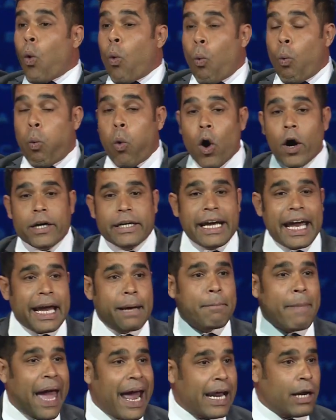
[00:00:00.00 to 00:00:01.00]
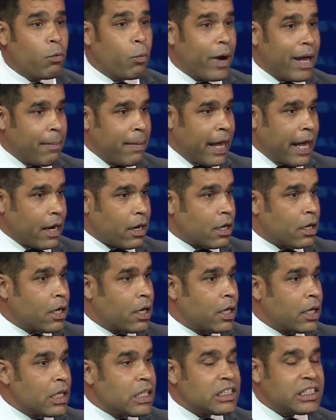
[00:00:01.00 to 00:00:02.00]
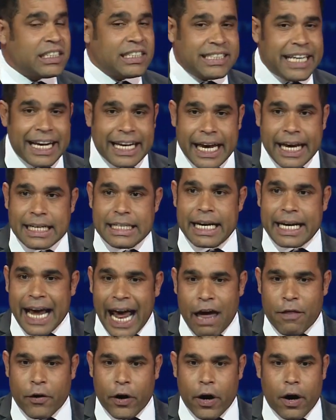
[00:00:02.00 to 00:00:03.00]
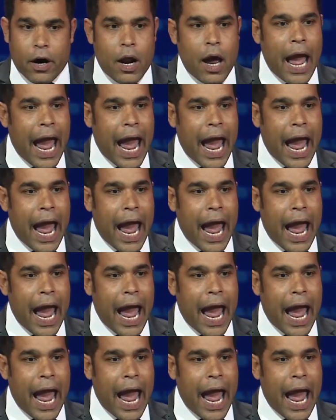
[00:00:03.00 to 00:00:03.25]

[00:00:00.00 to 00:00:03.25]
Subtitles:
working men and women sticking together